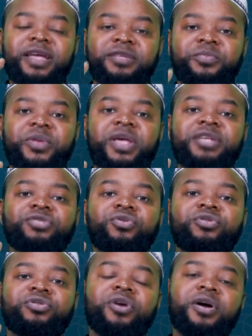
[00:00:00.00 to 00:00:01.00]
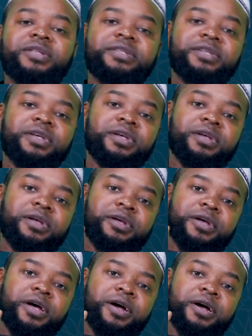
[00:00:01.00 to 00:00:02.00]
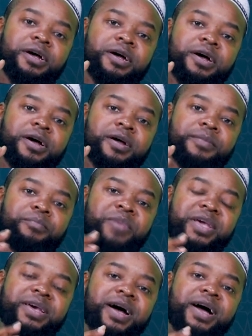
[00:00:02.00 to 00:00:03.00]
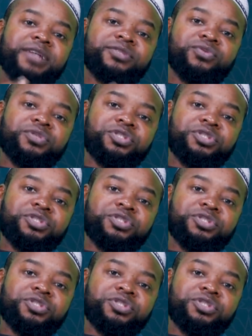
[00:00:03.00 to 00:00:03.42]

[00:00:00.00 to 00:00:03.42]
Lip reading: praise should not make us to